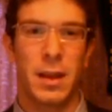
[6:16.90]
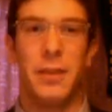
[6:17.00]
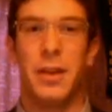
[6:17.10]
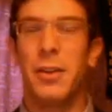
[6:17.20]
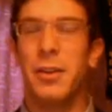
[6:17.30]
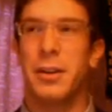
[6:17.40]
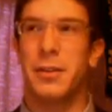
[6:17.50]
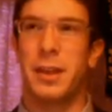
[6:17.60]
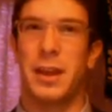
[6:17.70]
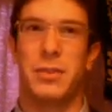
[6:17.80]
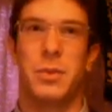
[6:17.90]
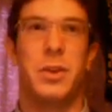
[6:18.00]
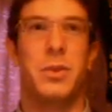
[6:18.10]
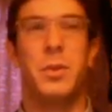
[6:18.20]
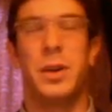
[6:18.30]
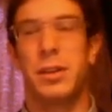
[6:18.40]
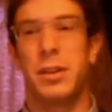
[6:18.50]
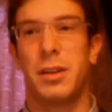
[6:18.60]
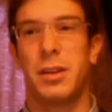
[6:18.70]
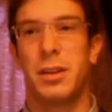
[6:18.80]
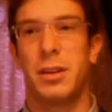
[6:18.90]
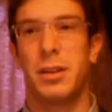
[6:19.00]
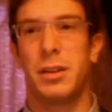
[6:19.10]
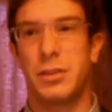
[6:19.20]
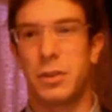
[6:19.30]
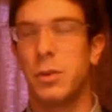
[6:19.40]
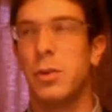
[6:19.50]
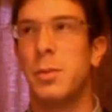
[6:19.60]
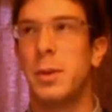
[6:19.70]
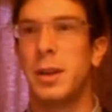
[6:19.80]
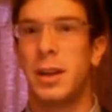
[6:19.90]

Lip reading: On the other end of things, when you're with this group,